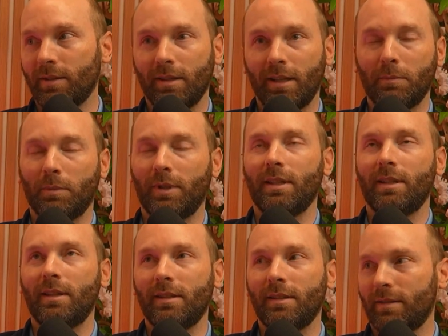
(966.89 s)
Like,
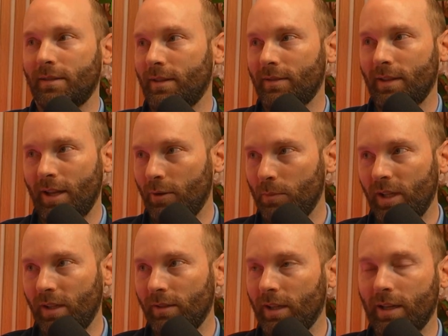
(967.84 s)
please help me.
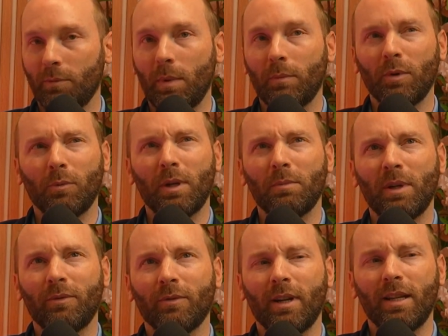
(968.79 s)
Like, I remember one of my
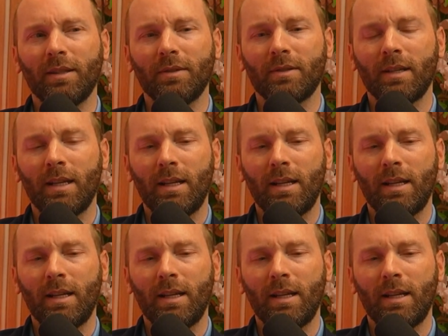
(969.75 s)
friends,